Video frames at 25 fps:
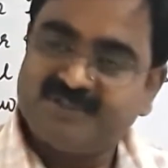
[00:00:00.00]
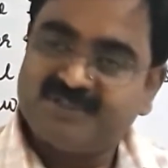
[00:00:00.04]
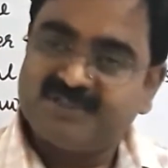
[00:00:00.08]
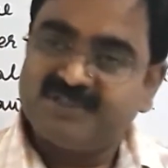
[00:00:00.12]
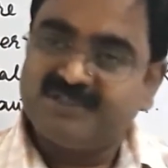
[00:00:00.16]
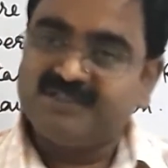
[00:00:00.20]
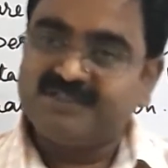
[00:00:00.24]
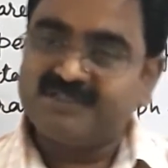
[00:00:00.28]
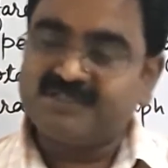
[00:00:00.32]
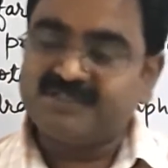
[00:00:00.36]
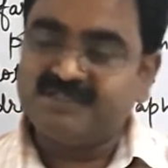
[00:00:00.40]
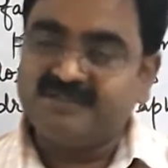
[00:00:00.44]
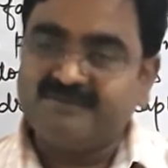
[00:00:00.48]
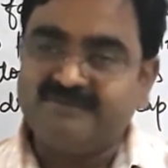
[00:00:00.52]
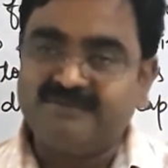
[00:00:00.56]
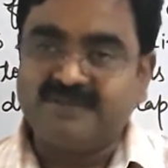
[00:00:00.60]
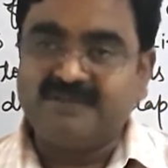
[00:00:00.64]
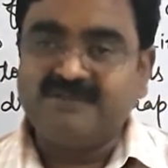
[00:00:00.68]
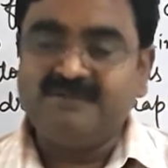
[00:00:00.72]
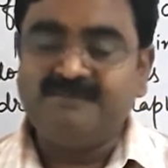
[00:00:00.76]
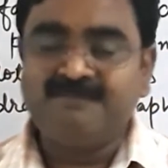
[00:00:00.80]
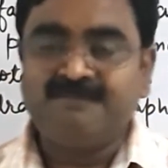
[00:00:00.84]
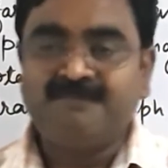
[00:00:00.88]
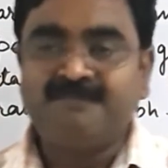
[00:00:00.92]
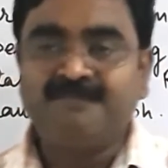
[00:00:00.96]
is
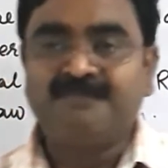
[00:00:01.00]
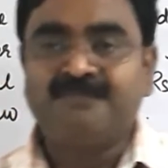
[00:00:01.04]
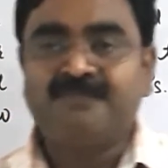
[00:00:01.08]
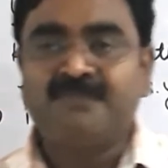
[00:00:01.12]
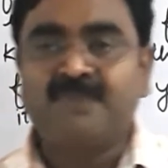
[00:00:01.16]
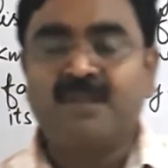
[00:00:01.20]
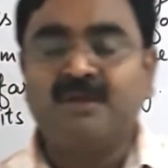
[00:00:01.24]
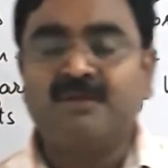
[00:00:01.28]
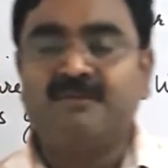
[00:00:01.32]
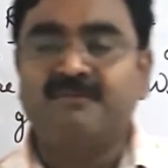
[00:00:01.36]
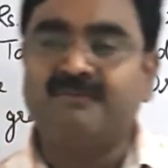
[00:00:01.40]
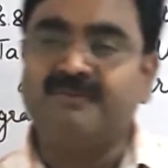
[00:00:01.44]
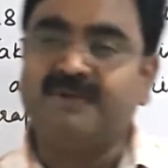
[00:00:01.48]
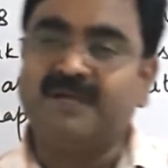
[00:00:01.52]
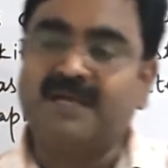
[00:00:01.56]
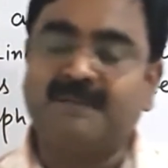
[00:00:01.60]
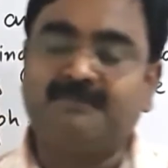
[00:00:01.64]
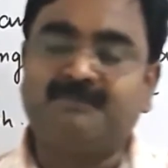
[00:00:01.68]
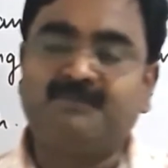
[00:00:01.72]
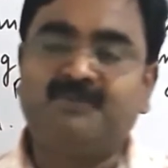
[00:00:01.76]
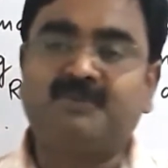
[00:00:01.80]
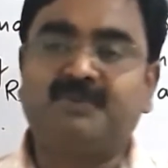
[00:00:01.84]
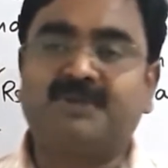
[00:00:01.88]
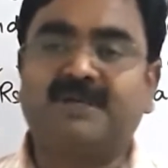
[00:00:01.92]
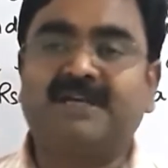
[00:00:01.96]
given, we have
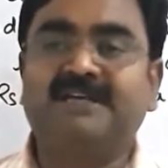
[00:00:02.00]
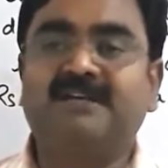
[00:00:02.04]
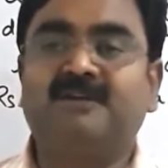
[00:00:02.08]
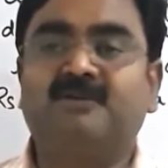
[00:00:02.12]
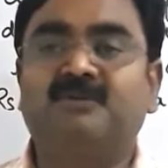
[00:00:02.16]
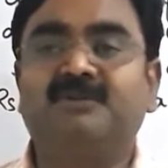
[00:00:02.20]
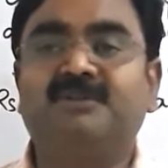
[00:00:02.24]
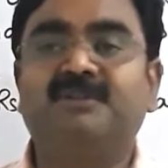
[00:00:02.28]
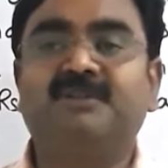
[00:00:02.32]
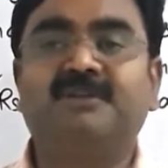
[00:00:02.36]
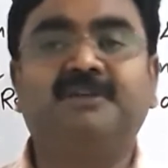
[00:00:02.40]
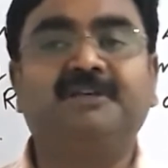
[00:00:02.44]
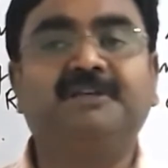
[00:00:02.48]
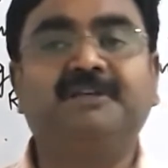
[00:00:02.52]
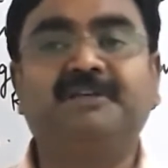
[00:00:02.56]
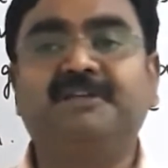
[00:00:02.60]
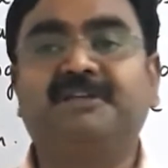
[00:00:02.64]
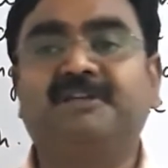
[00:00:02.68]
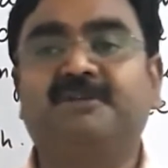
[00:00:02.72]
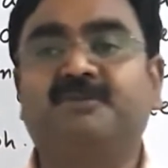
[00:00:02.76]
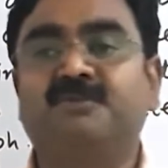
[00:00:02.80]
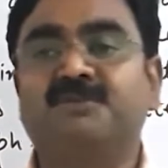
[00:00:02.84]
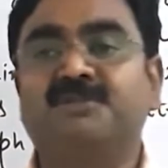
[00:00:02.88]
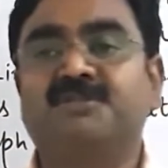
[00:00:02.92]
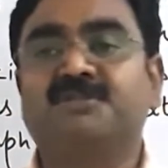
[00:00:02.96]
to write down the linear
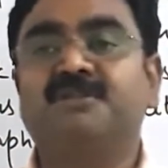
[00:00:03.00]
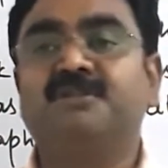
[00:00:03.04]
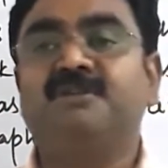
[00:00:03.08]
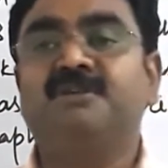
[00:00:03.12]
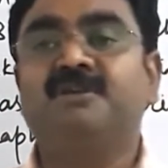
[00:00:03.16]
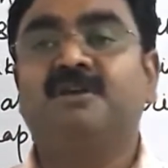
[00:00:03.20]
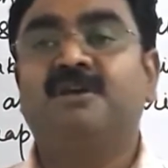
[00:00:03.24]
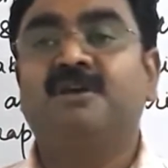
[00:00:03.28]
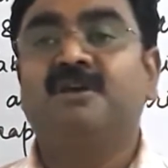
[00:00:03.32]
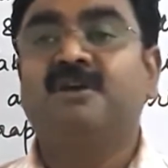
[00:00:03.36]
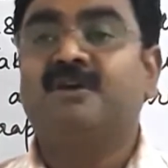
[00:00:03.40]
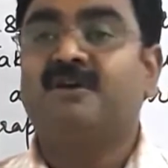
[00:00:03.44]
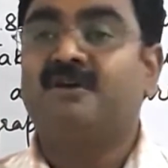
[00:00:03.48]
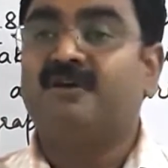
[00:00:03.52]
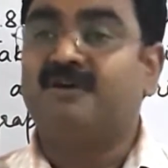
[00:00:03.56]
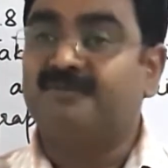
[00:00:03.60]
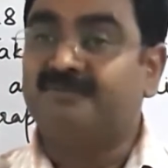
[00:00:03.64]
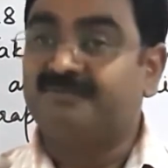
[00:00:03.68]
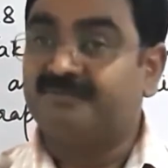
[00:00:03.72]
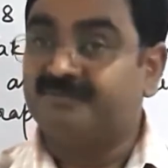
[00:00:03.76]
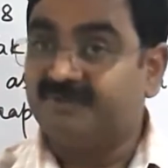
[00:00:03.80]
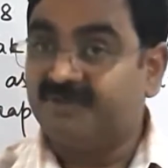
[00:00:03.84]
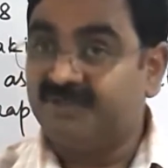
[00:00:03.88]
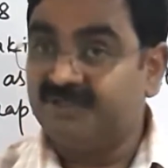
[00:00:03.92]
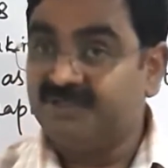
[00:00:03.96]
equation
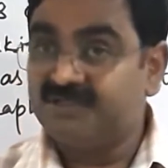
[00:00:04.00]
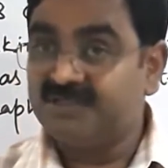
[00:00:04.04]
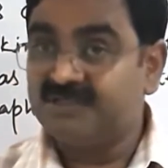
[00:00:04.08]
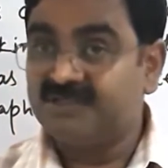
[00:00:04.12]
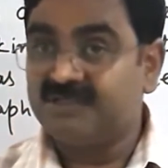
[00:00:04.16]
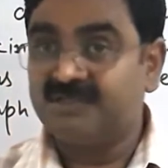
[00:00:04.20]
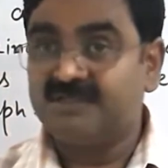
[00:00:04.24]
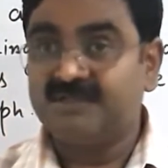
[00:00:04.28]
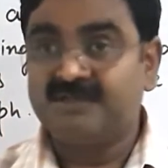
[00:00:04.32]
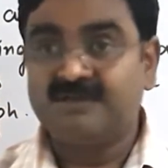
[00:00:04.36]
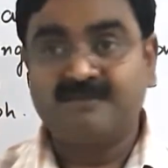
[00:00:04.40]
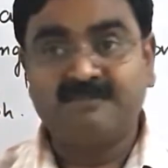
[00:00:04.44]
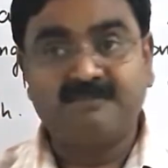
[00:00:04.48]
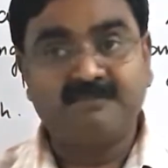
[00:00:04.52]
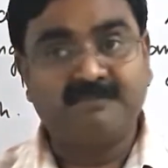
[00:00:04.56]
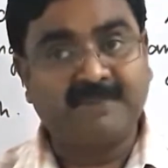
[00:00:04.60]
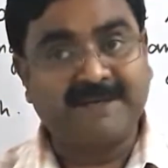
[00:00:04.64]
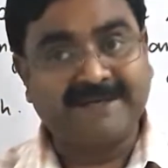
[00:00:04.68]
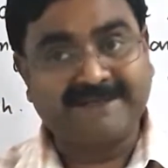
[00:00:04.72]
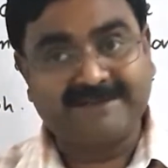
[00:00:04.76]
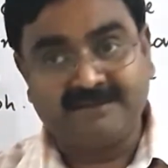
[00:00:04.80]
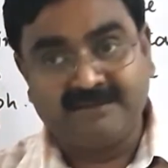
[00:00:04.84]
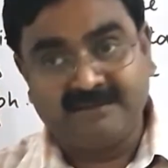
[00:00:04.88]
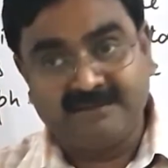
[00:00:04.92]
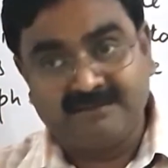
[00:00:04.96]
of this
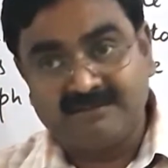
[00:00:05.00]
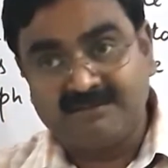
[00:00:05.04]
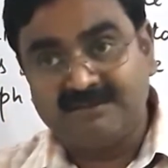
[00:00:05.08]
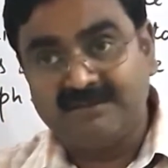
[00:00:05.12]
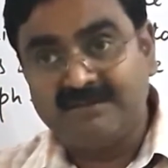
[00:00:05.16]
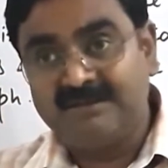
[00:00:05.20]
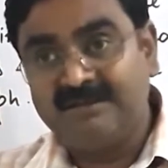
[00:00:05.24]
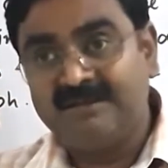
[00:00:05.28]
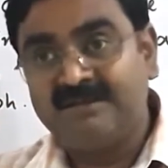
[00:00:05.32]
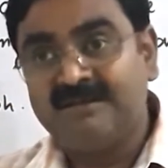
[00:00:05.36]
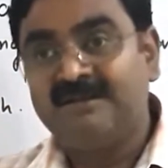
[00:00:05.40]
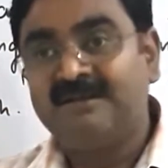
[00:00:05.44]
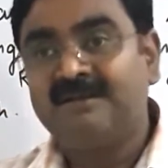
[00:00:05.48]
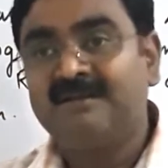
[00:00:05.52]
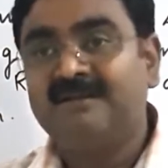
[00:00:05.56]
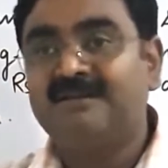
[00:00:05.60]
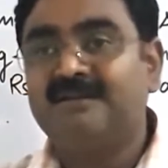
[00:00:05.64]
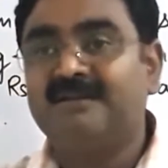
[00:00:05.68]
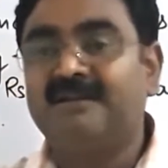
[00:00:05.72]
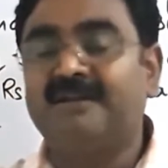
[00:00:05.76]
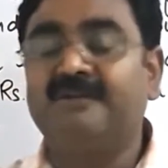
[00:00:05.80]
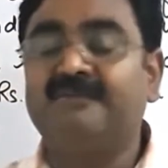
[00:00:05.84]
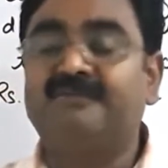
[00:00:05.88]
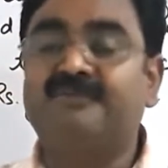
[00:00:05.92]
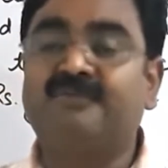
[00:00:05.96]
practical
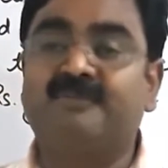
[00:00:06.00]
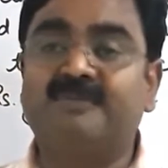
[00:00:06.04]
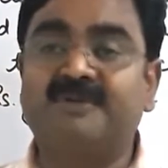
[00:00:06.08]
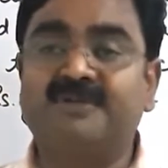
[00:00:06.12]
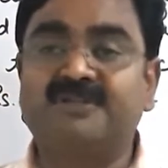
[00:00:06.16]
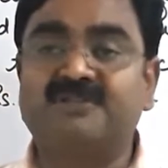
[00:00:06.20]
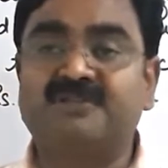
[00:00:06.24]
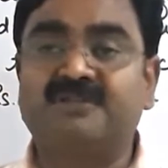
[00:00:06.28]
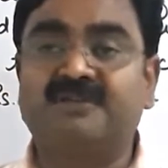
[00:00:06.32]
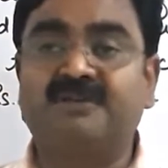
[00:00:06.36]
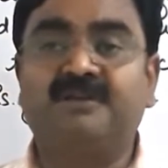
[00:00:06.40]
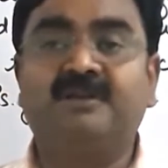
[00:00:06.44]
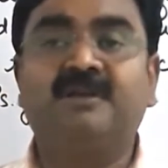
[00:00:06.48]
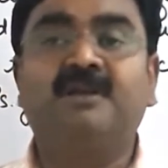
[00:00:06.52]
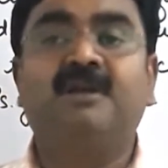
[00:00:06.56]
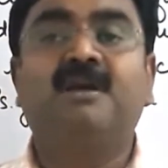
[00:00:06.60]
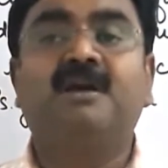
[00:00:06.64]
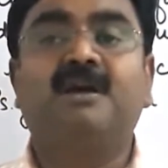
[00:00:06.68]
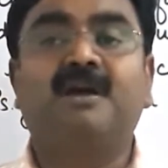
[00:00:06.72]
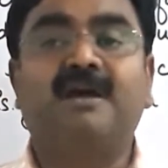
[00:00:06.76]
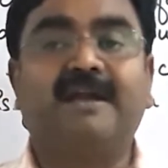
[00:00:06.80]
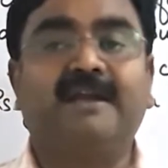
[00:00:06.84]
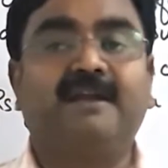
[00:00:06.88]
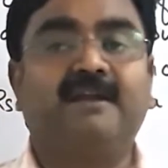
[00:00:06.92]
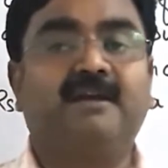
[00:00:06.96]
information,
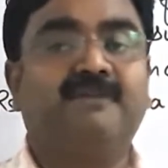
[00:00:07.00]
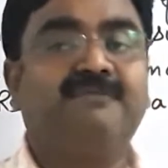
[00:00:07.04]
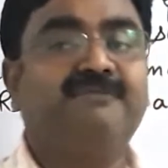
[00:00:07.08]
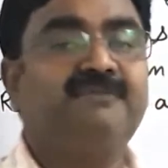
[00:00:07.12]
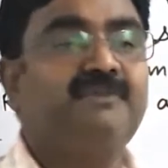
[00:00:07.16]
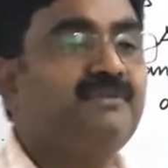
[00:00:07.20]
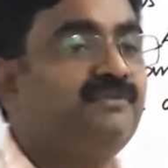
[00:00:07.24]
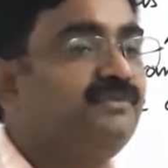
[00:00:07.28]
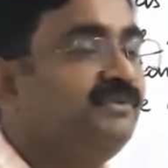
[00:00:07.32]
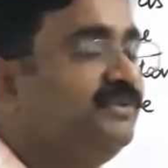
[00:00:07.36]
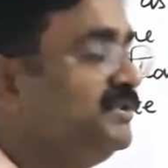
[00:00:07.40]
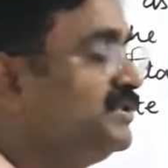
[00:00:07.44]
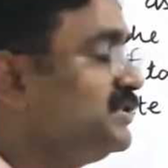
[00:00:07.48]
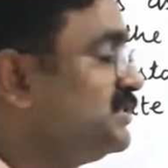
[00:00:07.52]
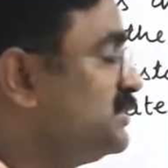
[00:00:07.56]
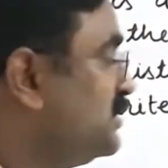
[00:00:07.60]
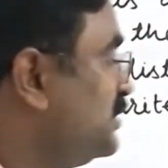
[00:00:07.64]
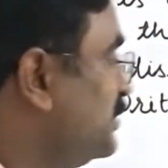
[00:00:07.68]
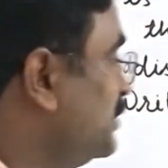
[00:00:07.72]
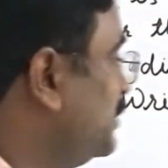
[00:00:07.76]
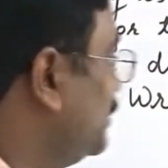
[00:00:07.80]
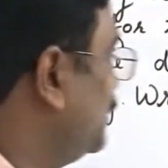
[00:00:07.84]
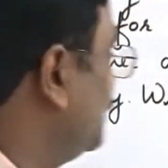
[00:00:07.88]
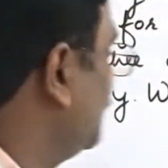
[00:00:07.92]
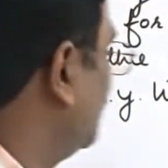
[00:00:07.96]
and
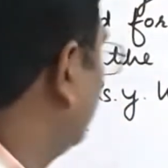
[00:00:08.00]
afterwards it